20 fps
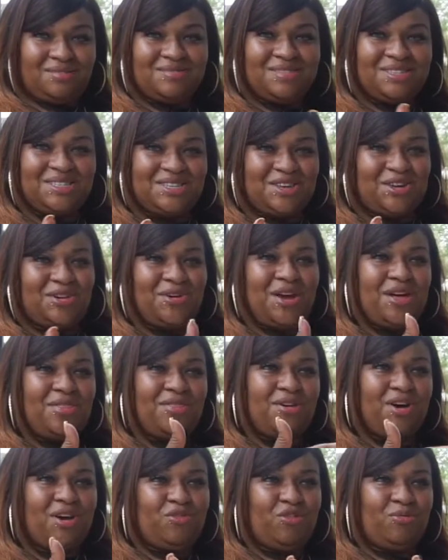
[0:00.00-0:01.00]
So I
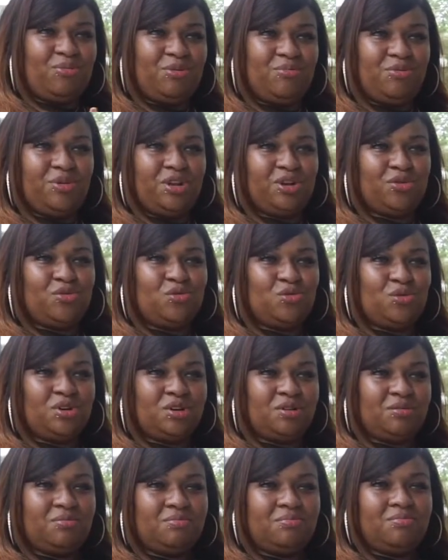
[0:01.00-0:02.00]
thought it would be pretty cool
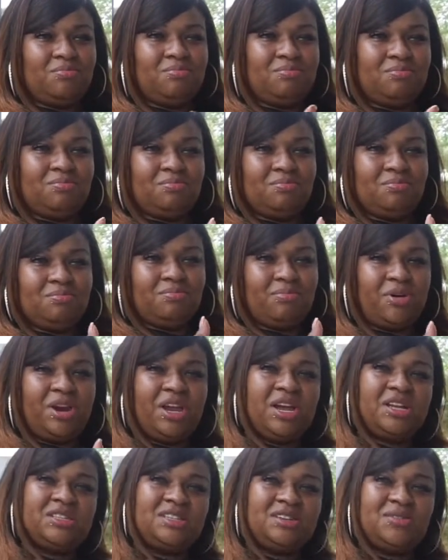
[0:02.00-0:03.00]
to
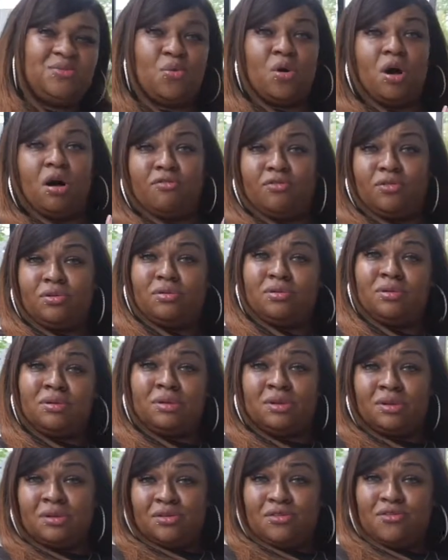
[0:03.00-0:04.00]
bring it to waffle
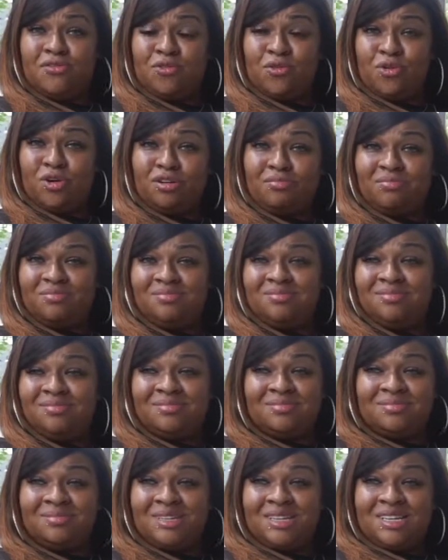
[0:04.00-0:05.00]
form
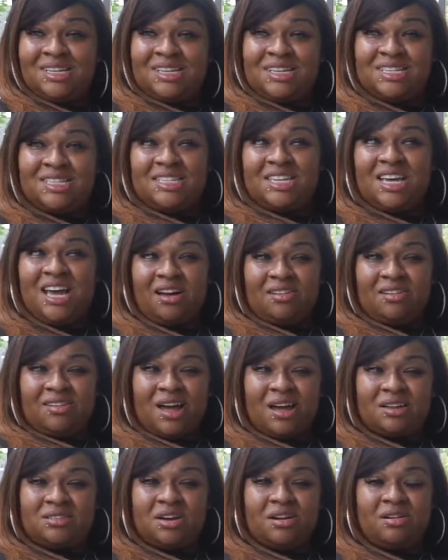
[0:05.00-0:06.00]
and see how
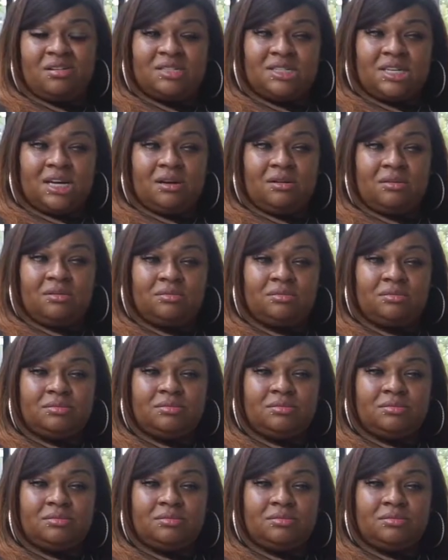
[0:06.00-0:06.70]
that turns out.